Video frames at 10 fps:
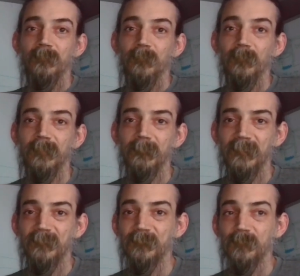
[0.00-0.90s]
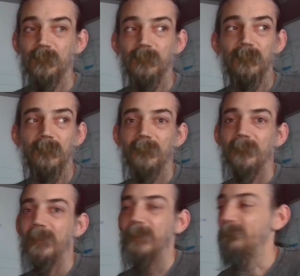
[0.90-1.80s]
We're going to be a school
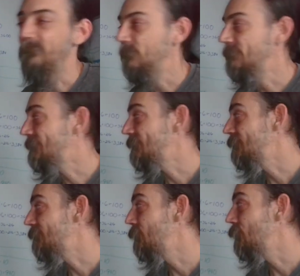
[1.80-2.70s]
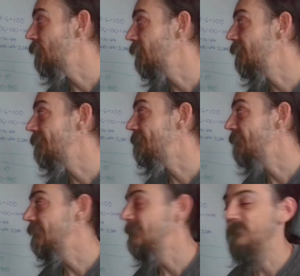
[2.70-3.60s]
that focuses more on
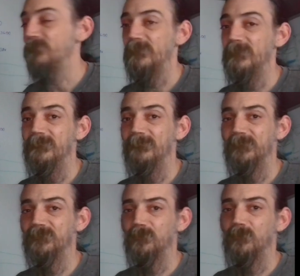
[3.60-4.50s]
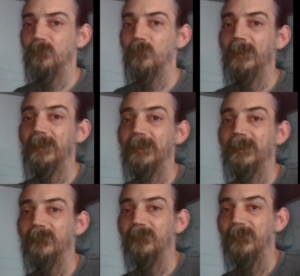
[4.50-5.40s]
finding your individual way
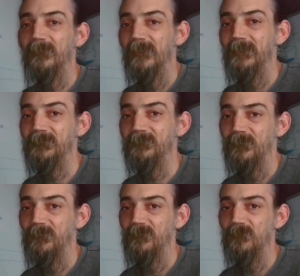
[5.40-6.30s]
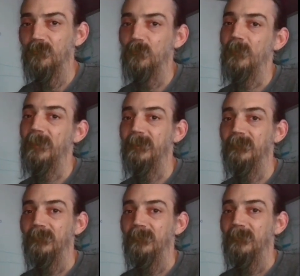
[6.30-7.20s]
and learning things your way,
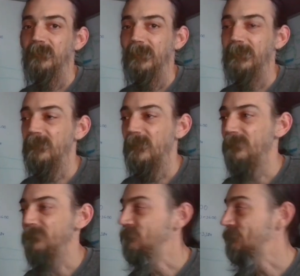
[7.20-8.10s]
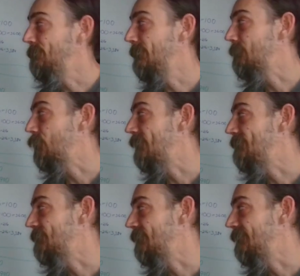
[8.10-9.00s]
and not just
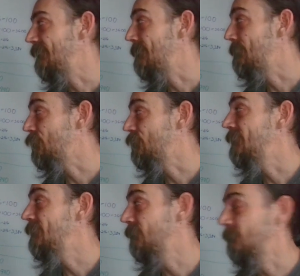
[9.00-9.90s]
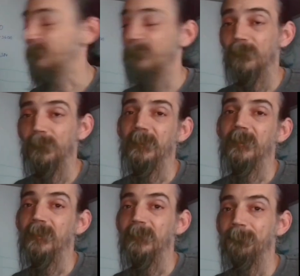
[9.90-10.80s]
memorizing a particular formula.